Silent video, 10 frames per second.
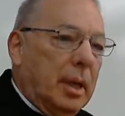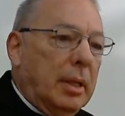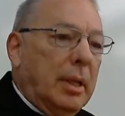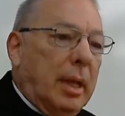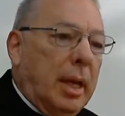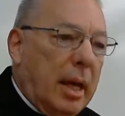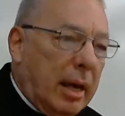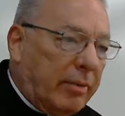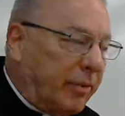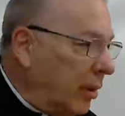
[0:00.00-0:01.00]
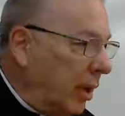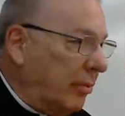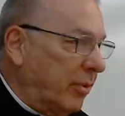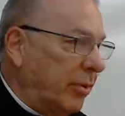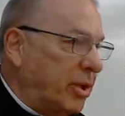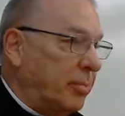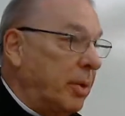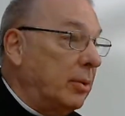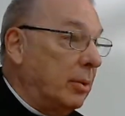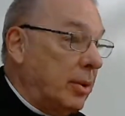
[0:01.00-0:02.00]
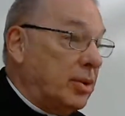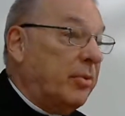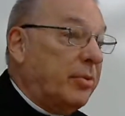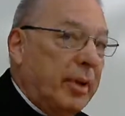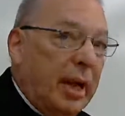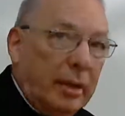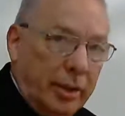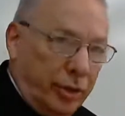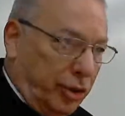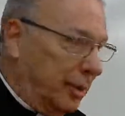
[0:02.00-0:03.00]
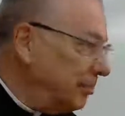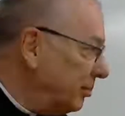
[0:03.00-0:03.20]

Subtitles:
and half of the freshmen also for English.